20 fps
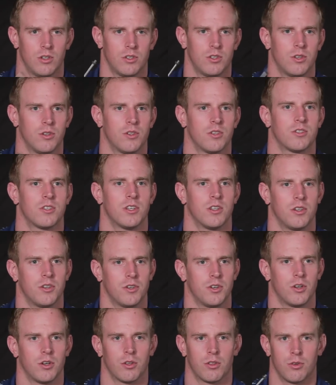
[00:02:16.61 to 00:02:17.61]
to the
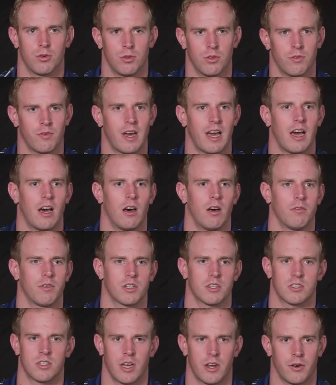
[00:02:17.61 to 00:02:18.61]
cylinder, through the valve,
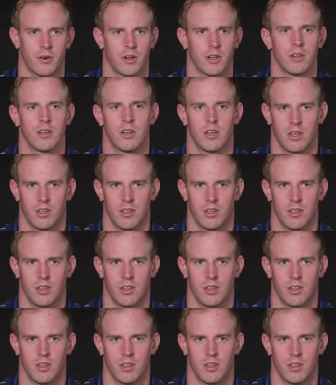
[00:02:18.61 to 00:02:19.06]
etc.,